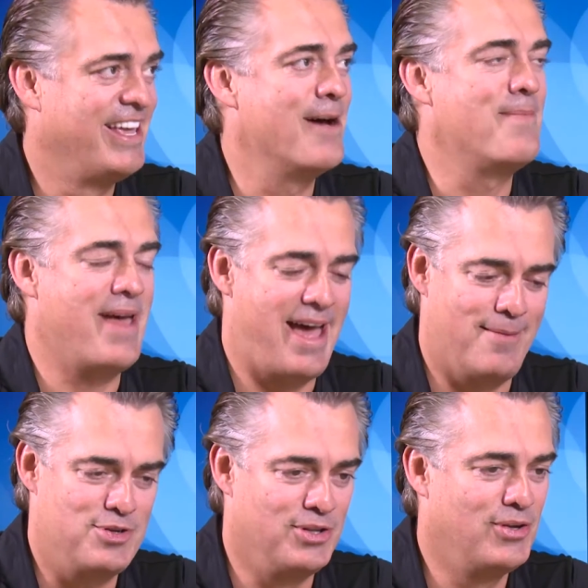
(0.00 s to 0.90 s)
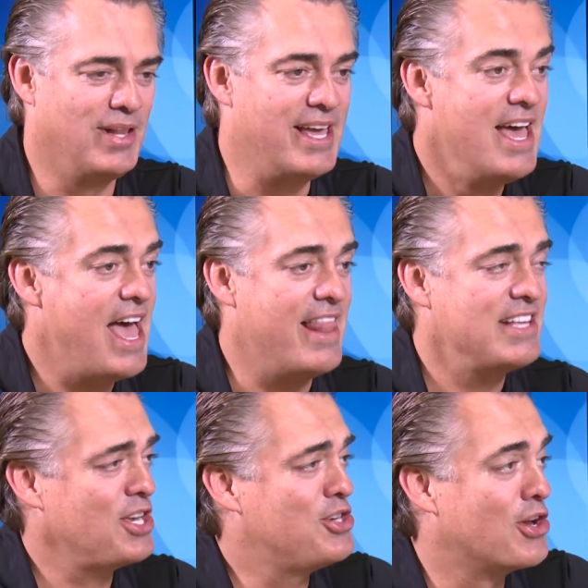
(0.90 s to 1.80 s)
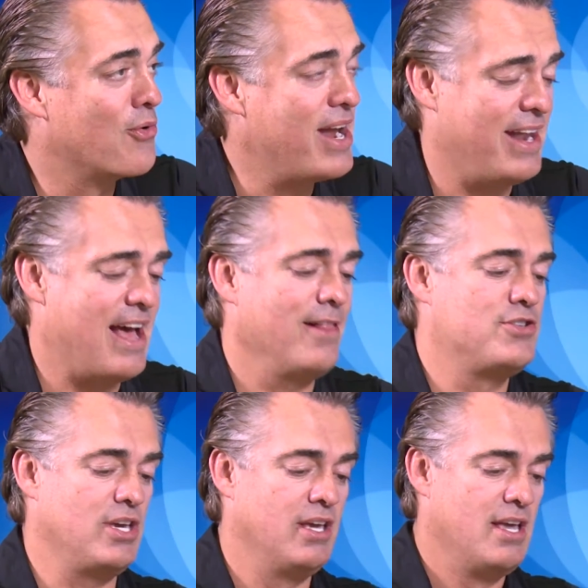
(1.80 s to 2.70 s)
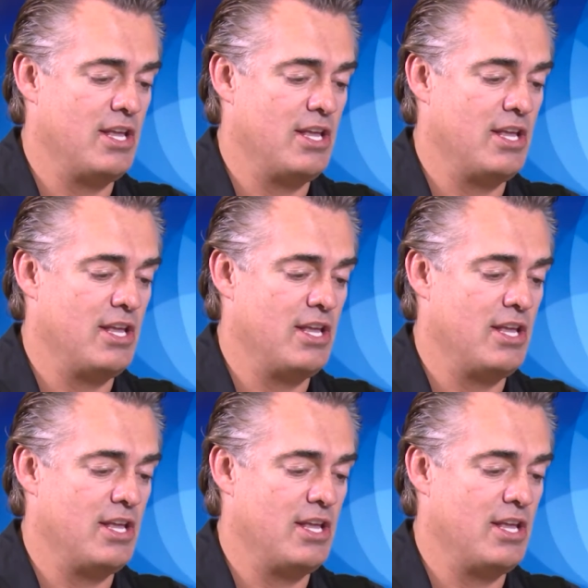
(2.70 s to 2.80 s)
Yep, absolutely. And that's actually a great analogy.